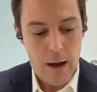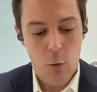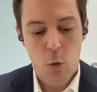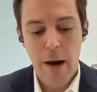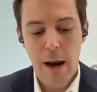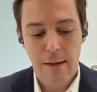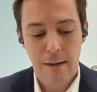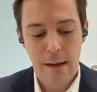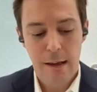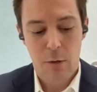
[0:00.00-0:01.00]
One
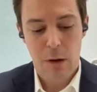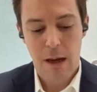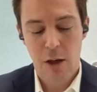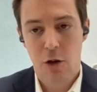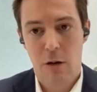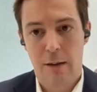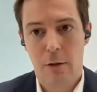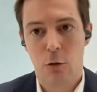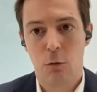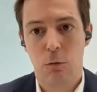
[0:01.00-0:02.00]
last thing I will mention
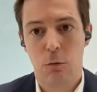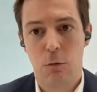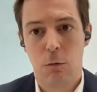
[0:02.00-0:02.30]
as to